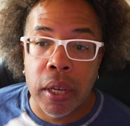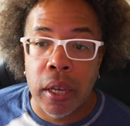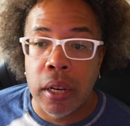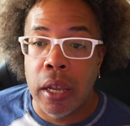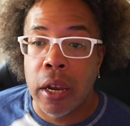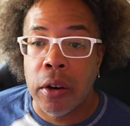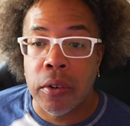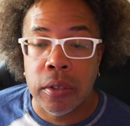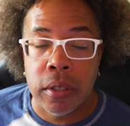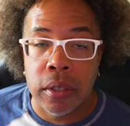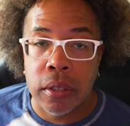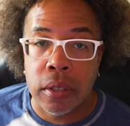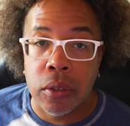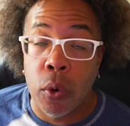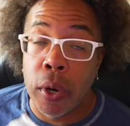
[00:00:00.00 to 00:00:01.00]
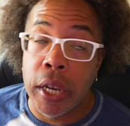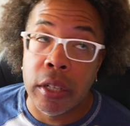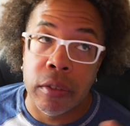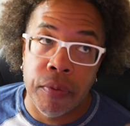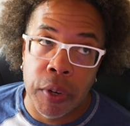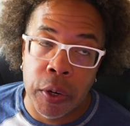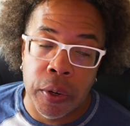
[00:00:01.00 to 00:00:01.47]
inheritance or
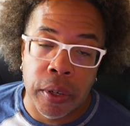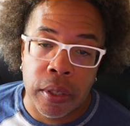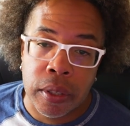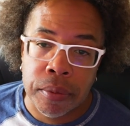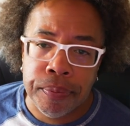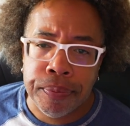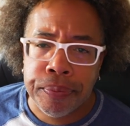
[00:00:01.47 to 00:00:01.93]
interference.